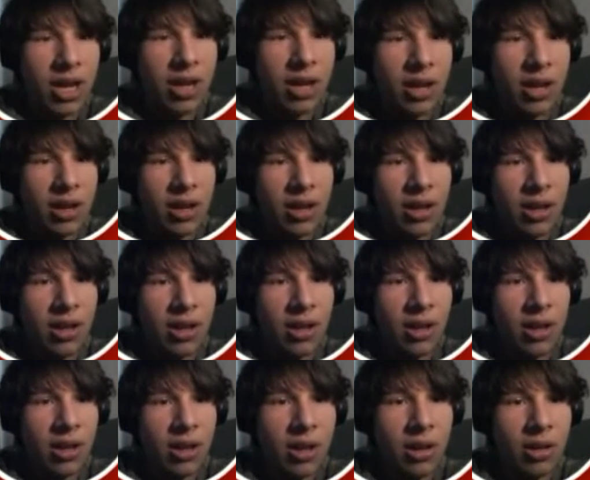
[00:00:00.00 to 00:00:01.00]
Okay.
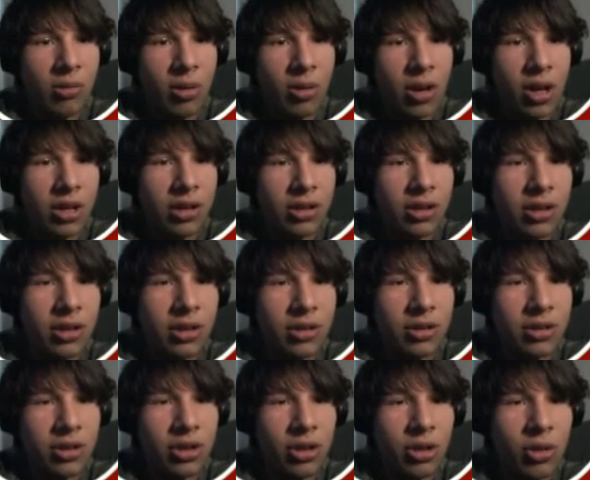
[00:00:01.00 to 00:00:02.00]

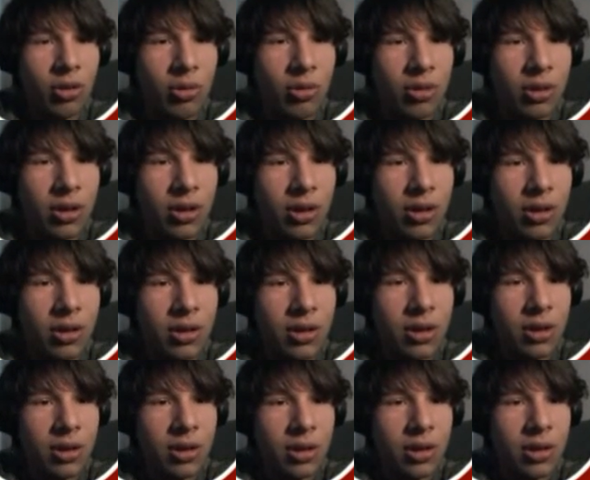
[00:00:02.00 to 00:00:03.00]
One, two.
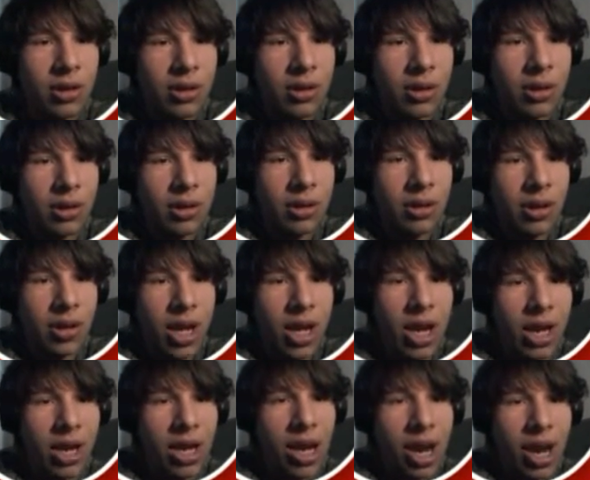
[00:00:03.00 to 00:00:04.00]

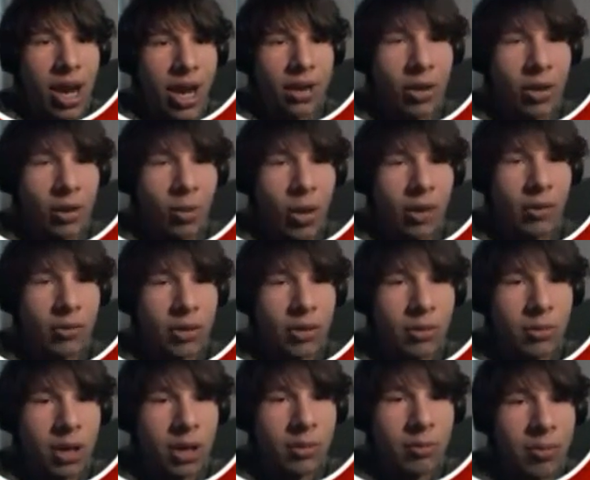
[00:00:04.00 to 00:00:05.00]
Yeah, yeah, I know you're
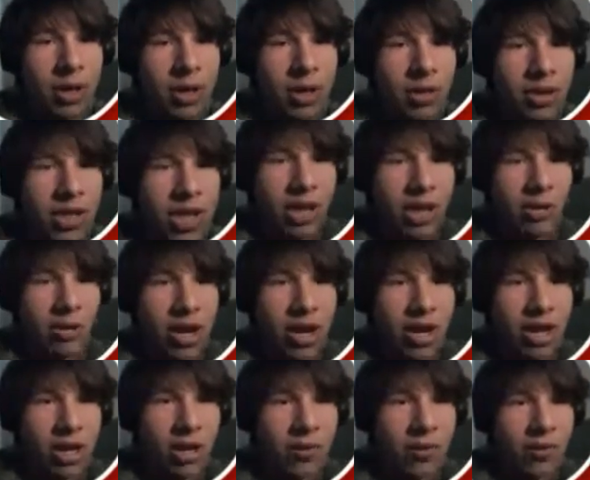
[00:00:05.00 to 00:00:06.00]
waving to me, but you're dead
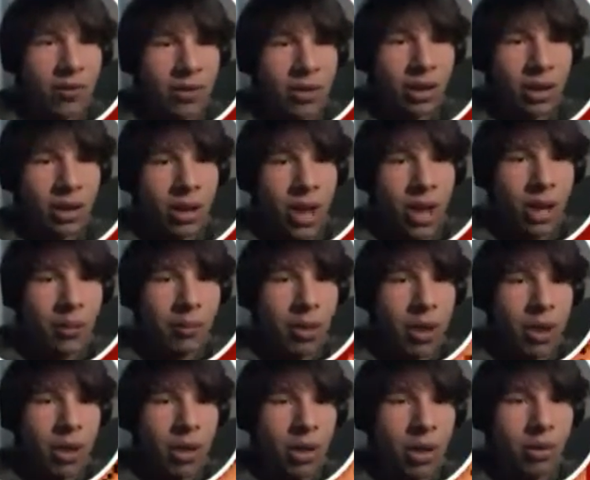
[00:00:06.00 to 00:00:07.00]
already.
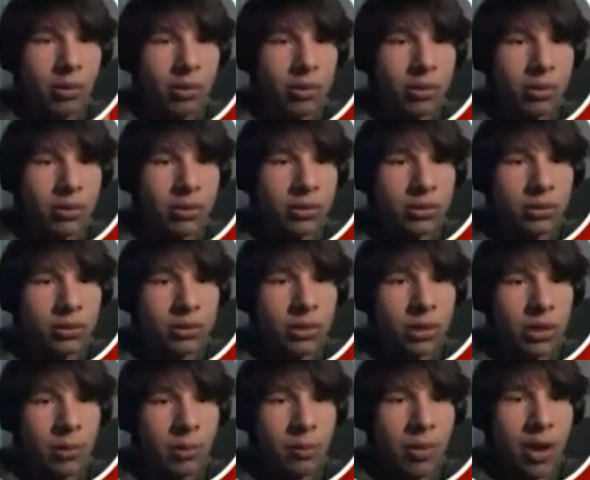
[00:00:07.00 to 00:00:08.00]
Got a bone.
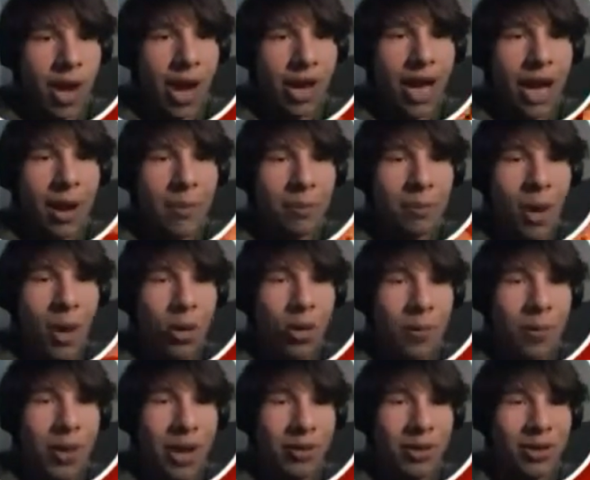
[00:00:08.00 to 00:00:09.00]
To I got a
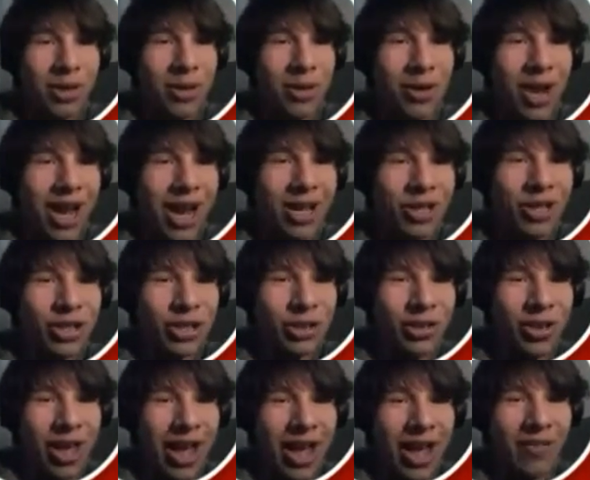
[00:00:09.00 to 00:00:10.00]
bone to pick with you. I,
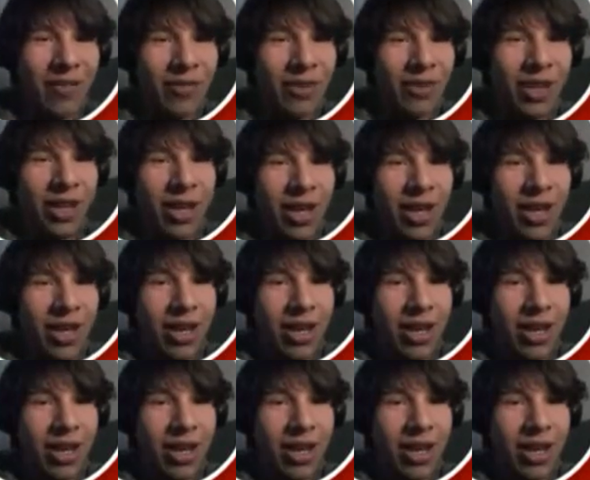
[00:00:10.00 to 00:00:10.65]
I should do that.